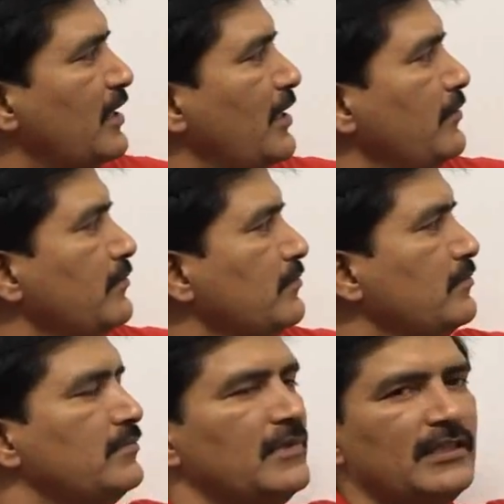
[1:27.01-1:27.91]
then
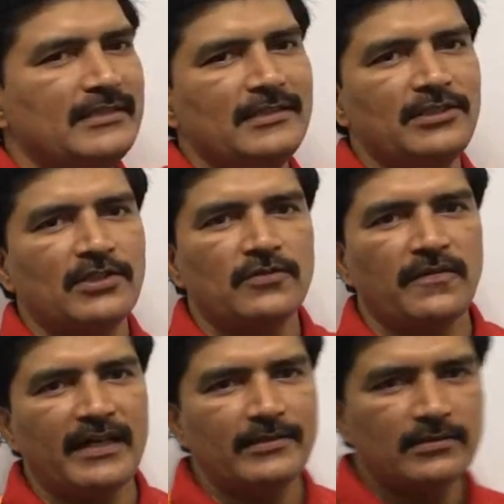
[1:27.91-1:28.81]
it is easier to
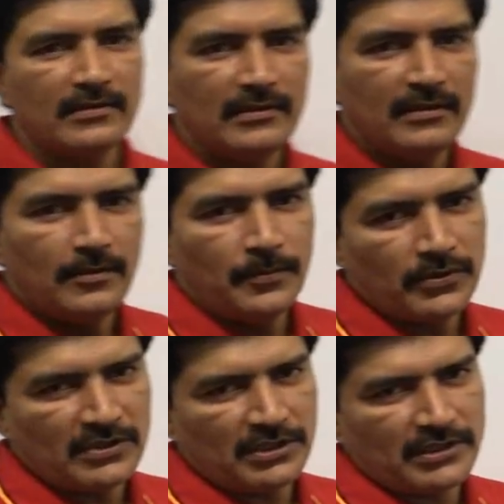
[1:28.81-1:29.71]
find out
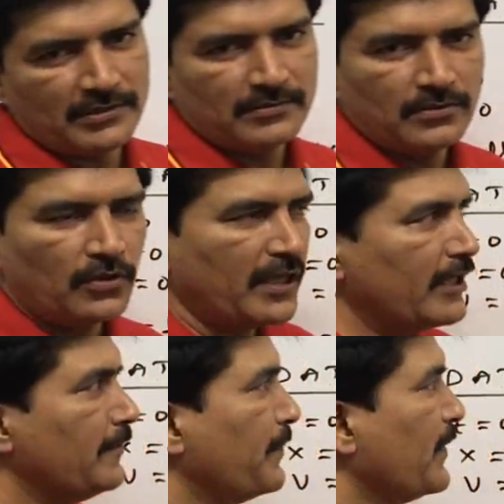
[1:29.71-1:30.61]
position, okay na.